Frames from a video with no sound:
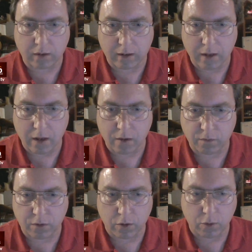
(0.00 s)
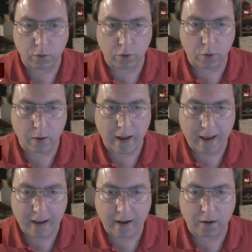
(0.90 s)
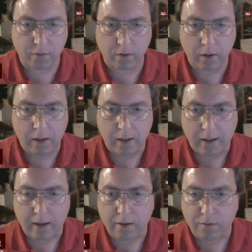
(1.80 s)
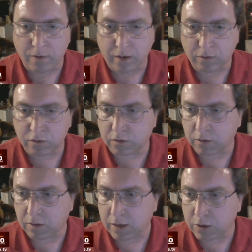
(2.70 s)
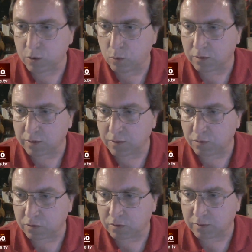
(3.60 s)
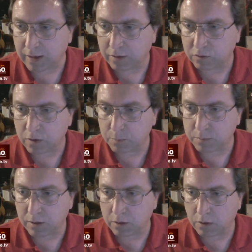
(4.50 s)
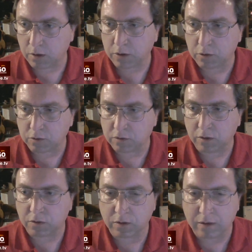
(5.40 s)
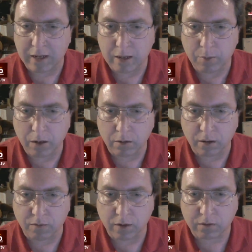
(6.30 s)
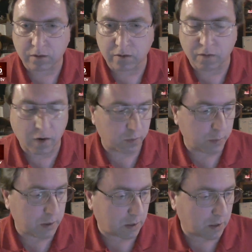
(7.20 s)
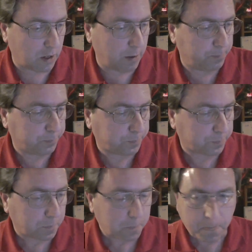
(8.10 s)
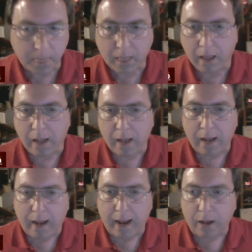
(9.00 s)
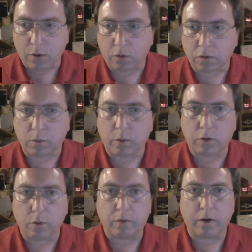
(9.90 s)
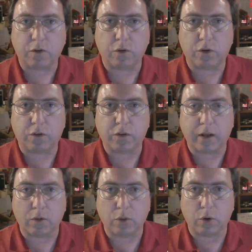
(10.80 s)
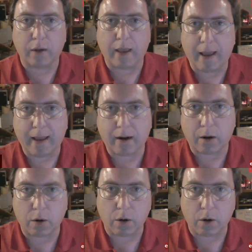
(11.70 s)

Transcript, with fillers: any of you who have events that you want to give us a status update on, you can send us an email, events at sci-fi for me.com. And also, we do invite you to take a look at our